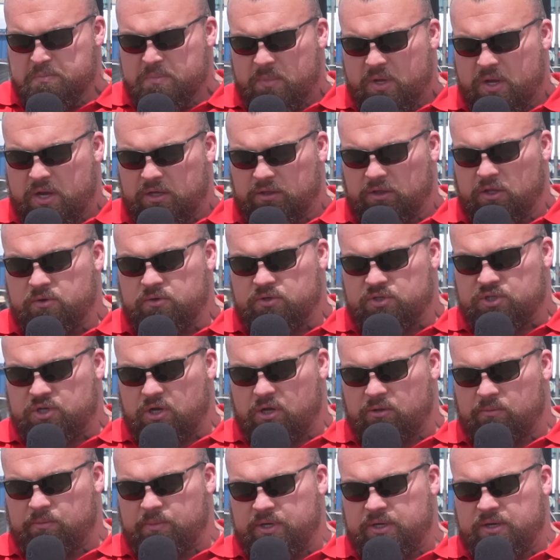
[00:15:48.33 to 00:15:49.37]
Uh, Luke
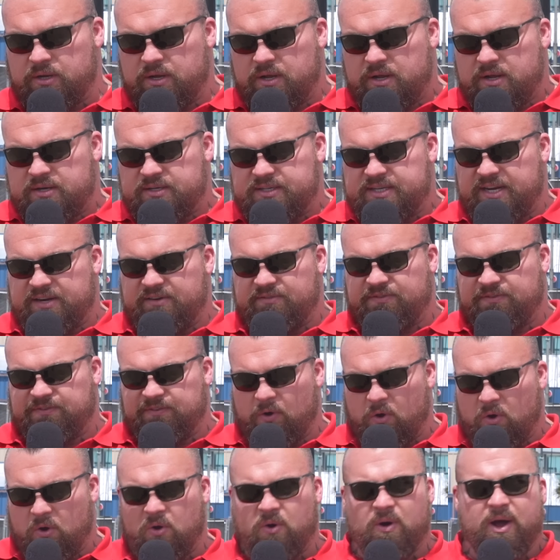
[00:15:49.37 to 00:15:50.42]
Stoltman did
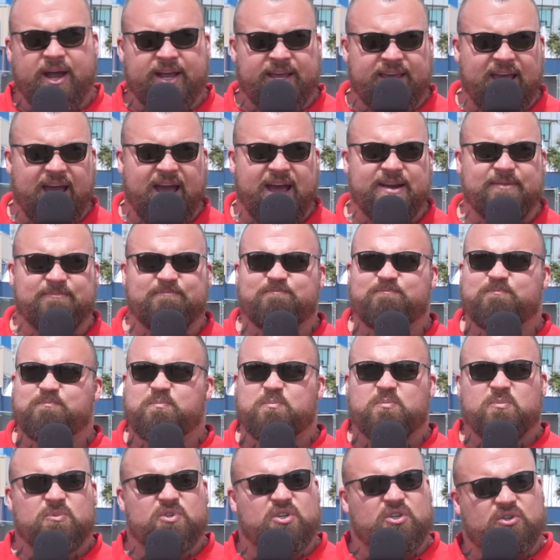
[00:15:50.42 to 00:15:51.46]
four again.
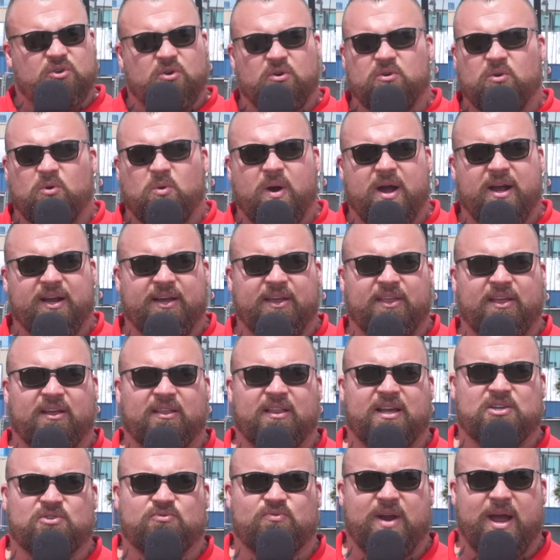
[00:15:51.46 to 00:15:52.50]
Just couldn't quite get that
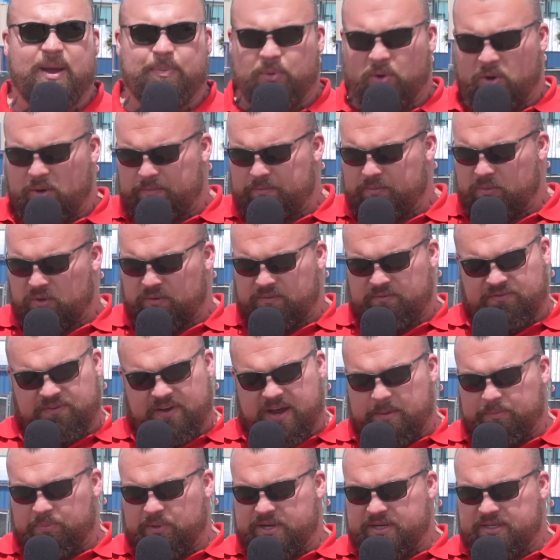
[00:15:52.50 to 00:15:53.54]
last rep up, but
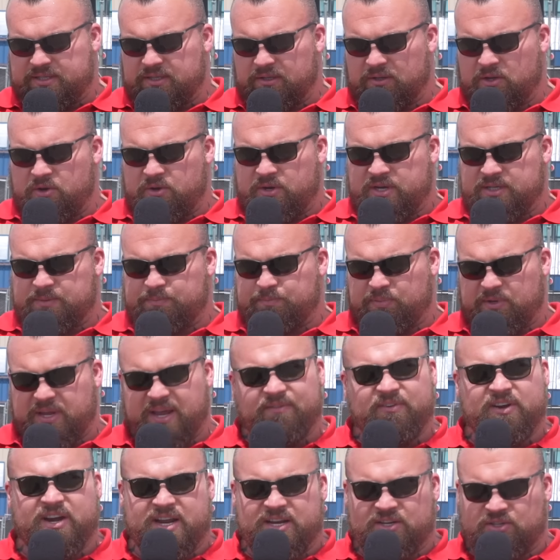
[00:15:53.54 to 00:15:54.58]
fair play to Luke. He's
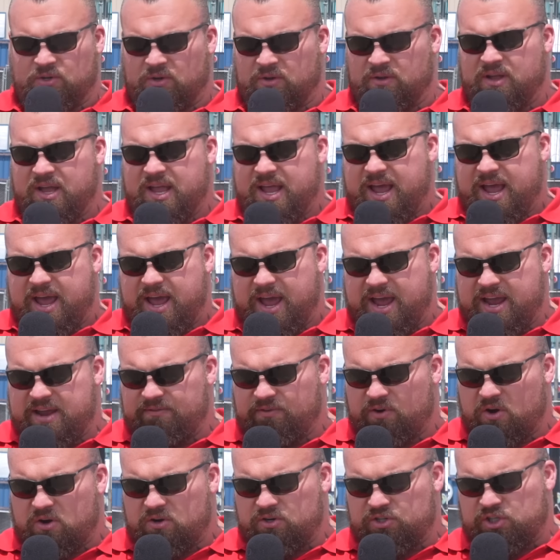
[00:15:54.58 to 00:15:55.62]
giving it his all.
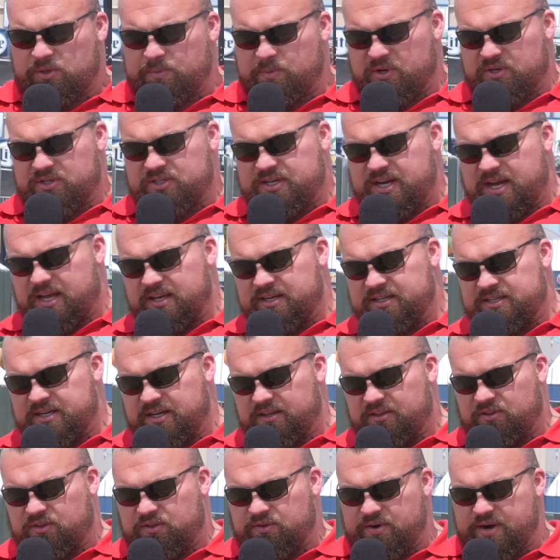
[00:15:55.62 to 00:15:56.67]
Avar Šmaukstelis
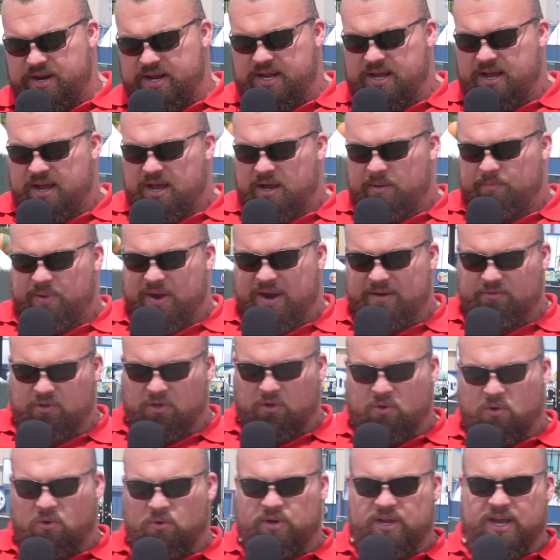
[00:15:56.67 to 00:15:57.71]
did three. Pavlo
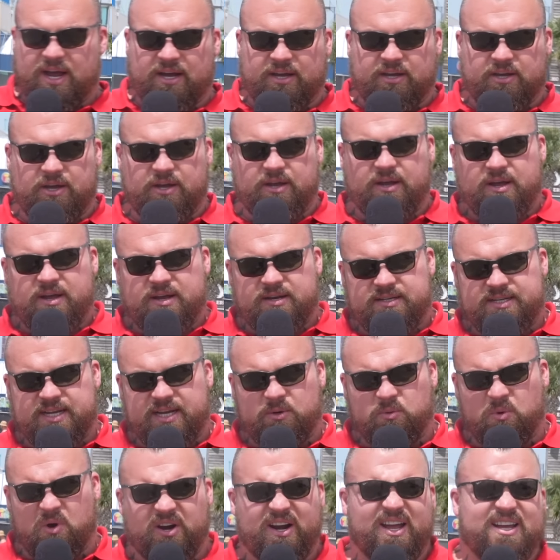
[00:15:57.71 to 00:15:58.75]
Kordiyaka
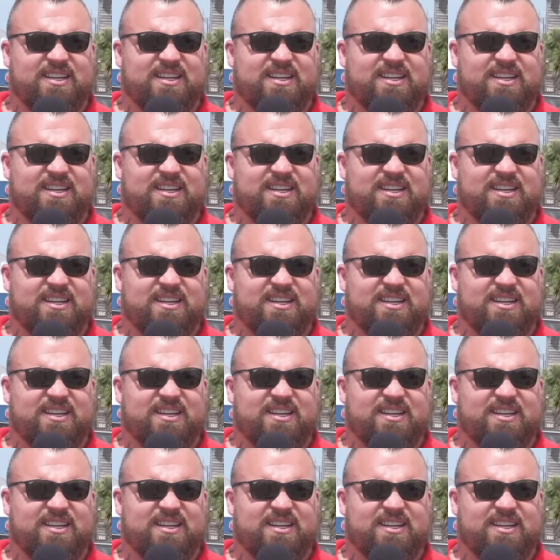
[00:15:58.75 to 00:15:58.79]
did one,